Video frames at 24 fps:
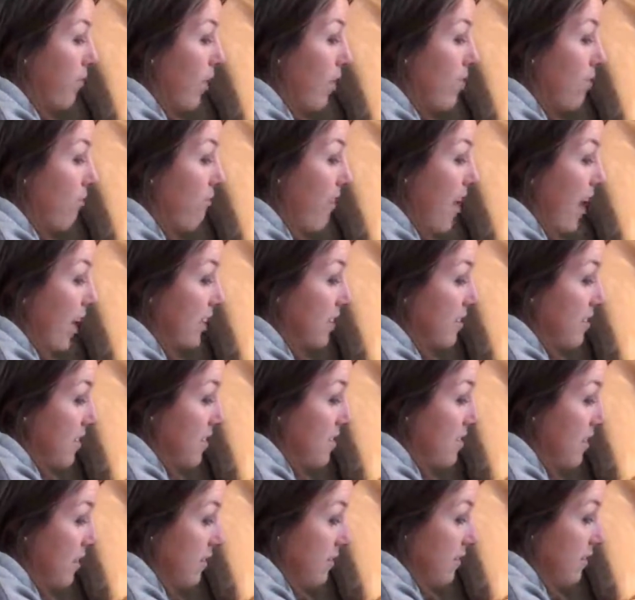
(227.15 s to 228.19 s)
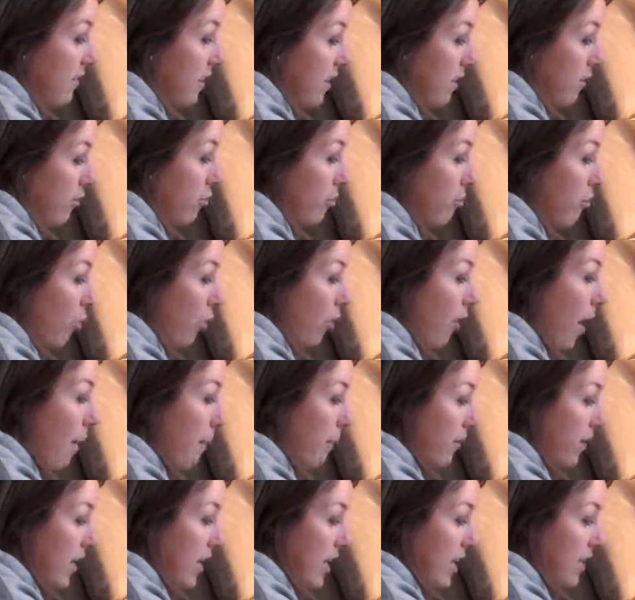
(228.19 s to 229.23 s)
the fact that this is more
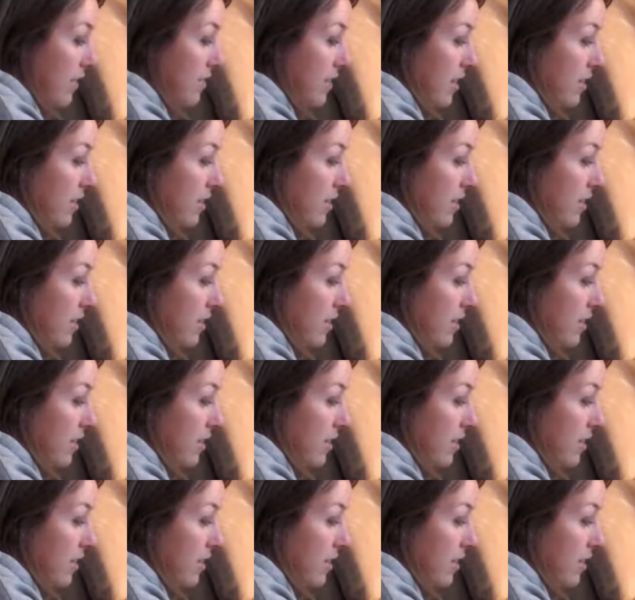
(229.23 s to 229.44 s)
complicated